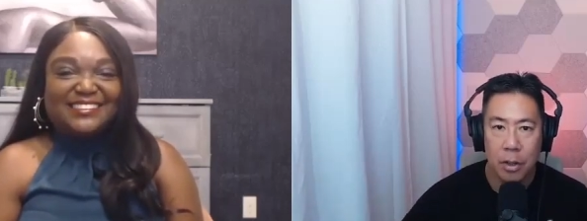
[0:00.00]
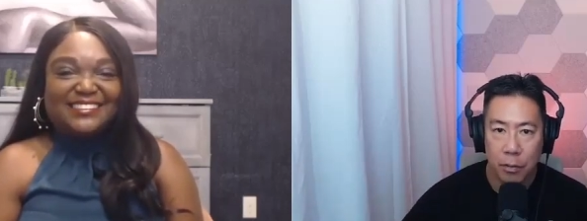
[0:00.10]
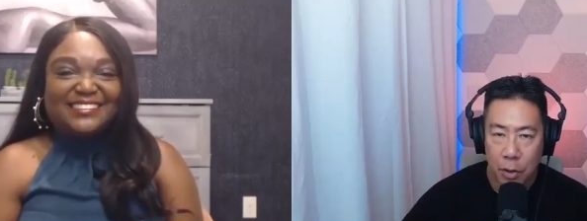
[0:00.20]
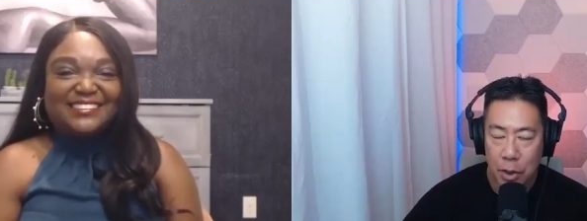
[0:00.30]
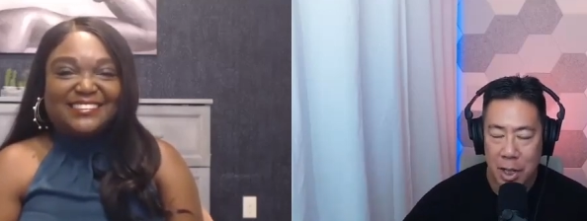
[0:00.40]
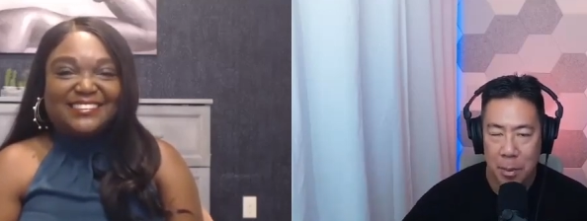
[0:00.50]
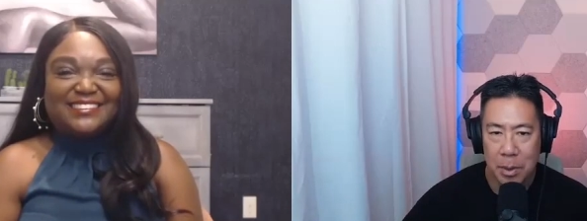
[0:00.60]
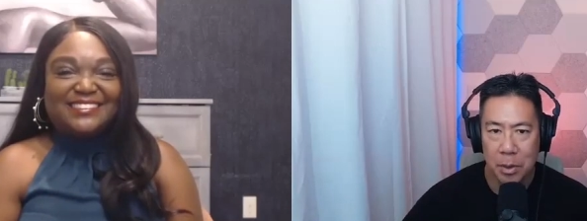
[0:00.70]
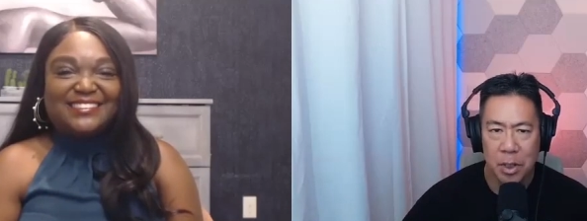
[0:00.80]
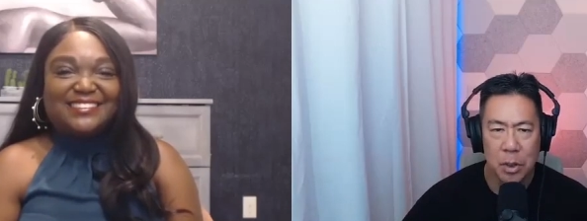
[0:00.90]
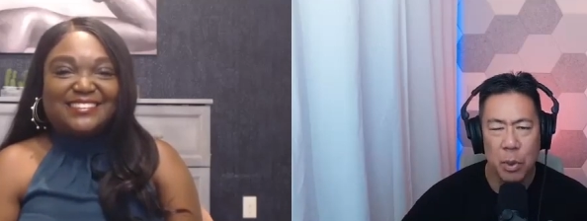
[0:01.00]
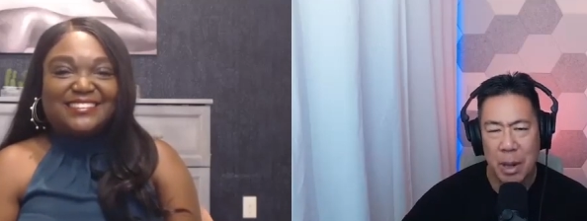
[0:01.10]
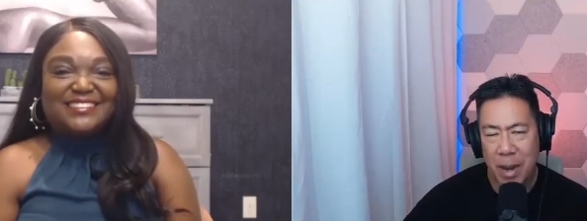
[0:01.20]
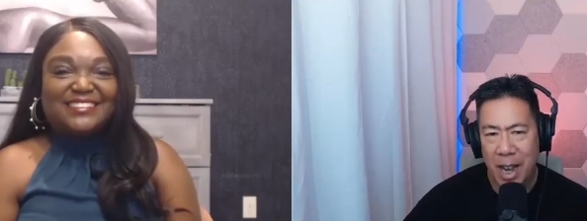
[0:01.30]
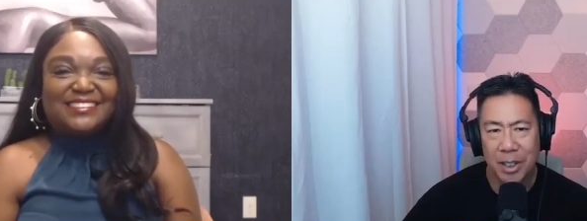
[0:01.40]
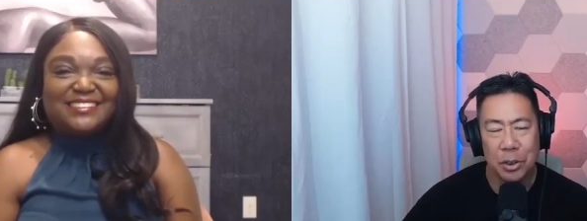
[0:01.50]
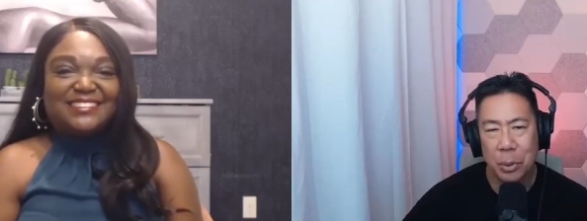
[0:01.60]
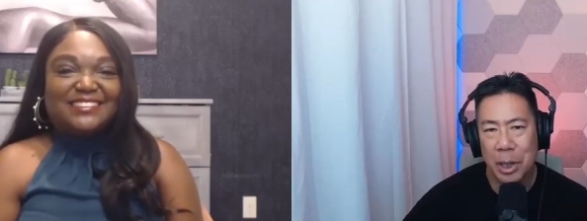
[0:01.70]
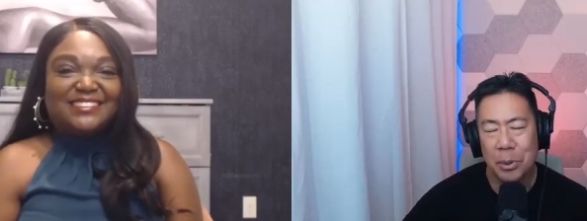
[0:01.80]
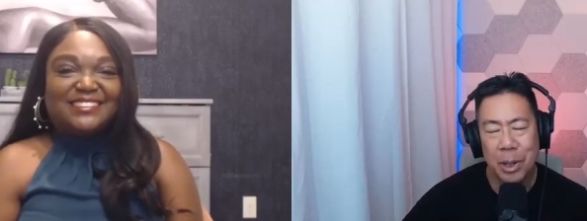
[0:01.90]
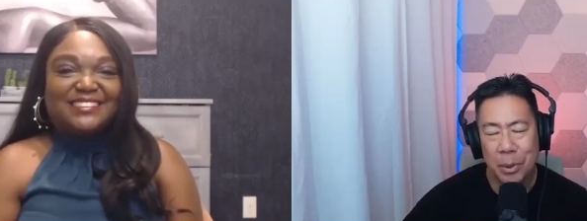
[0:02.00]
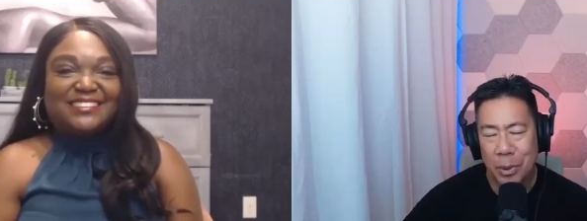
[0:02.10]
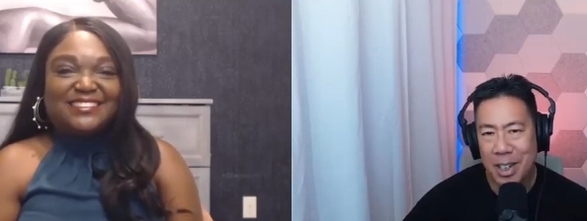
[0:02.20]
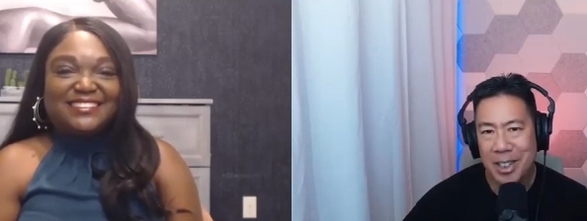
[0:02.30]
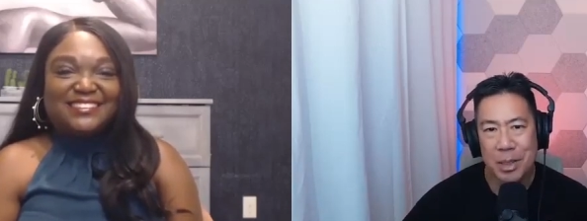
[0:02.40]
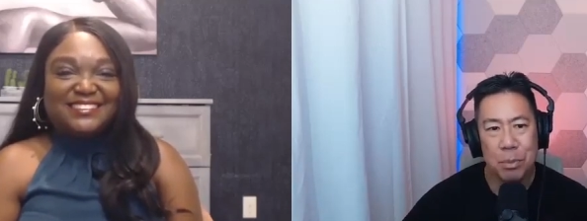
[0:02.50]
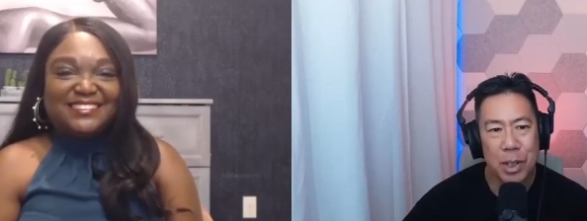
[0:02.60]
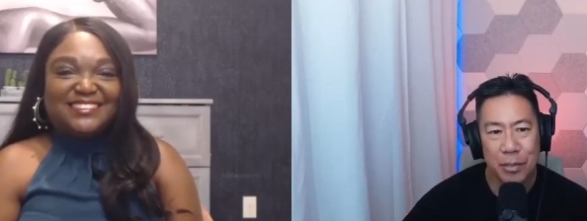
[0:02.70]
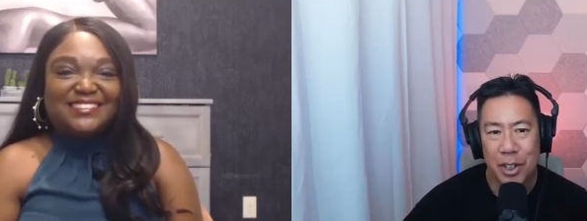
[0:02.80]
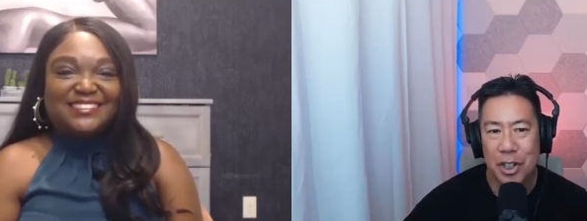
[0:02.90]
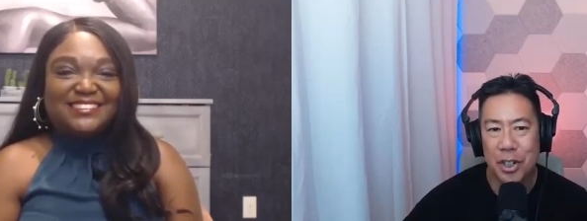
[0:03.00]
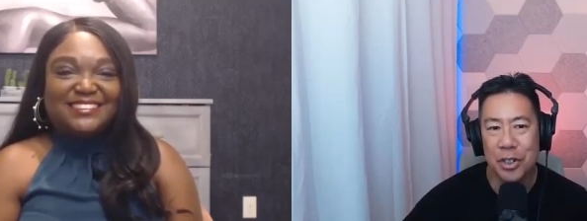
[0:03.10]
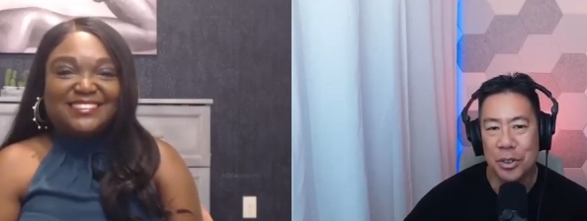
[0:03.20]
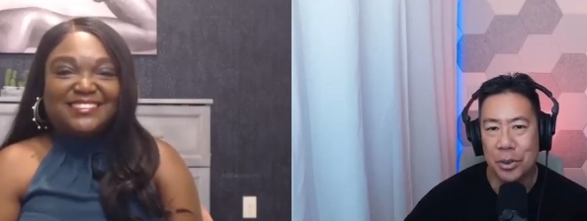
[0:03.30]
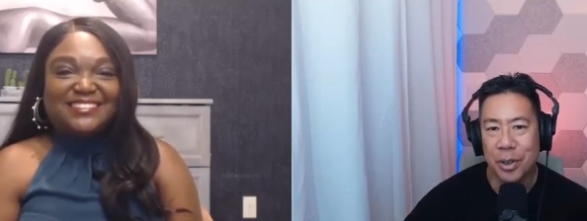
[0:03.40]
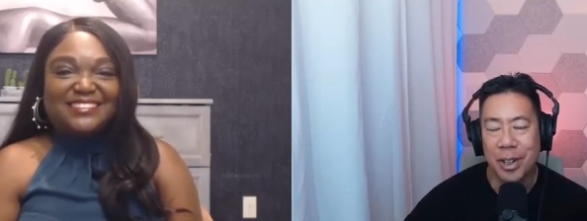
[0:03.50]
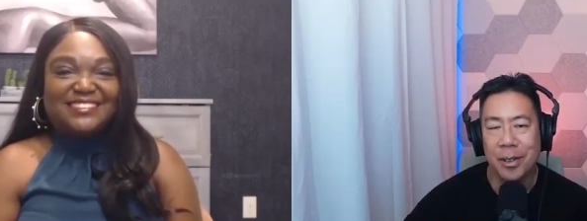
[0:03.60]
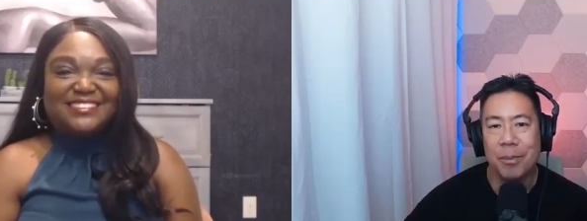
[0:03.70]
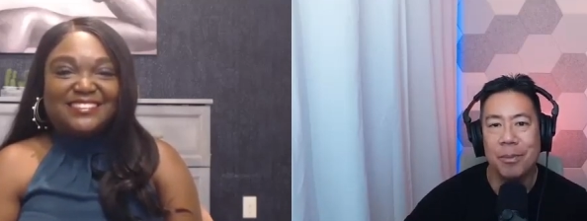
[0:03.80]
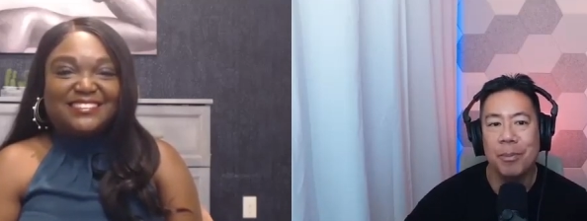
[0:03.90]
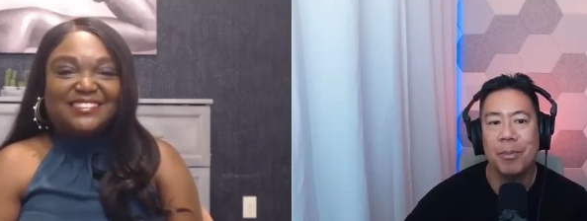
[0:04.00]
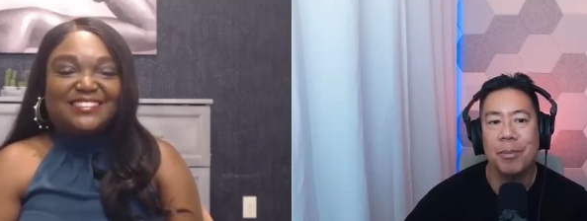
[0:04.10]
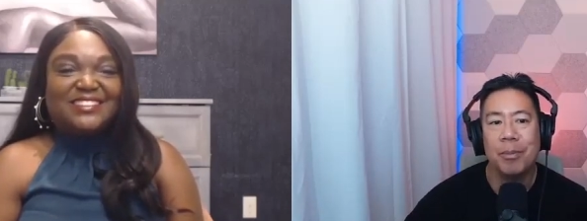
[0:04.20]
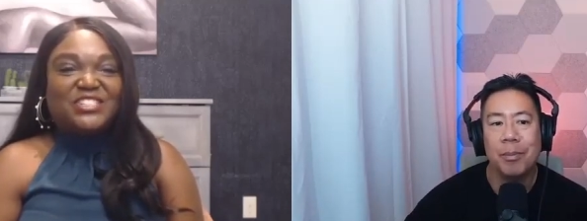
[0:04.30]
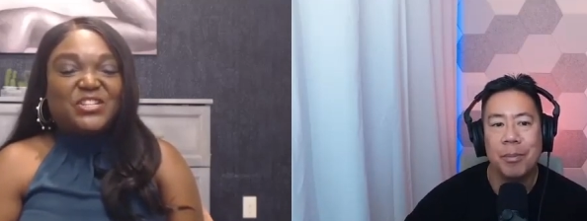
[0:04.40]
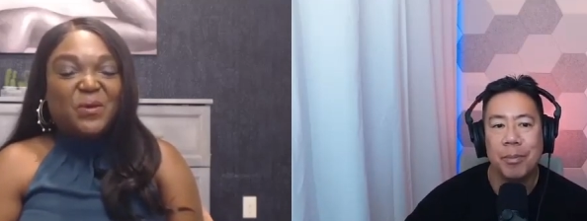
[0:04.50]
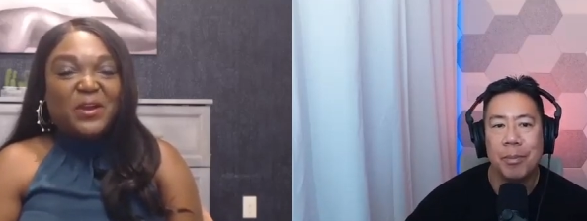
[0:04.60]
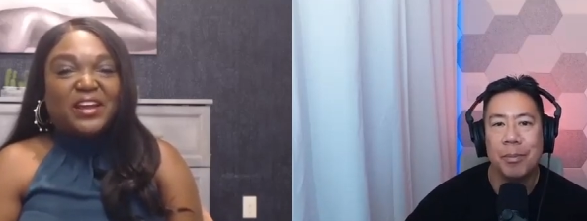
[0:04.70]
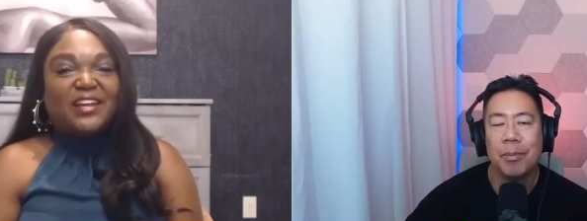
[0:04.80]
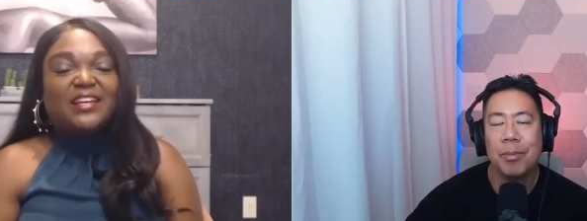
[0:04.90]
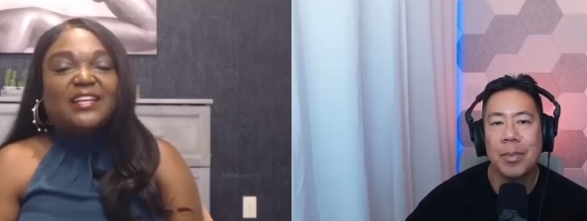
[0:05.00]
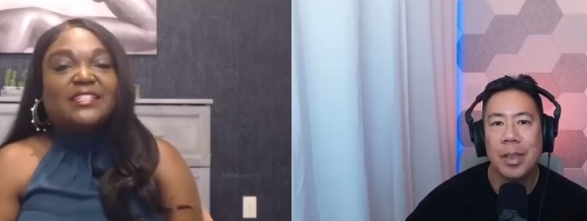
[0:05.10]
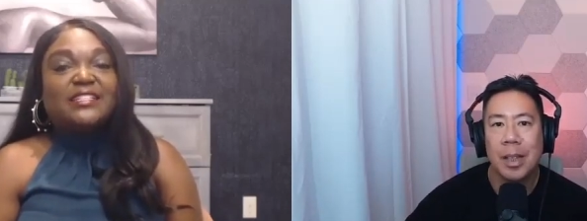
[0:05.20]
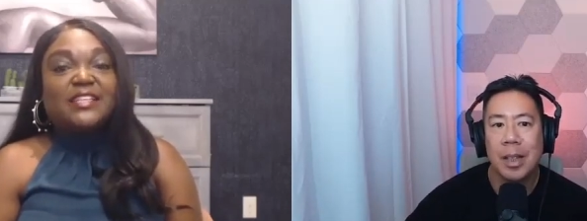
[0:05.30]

Speaker 1: your first episode, this is way back in 2021. Just briefly share your story.
Speaker 2: Sure.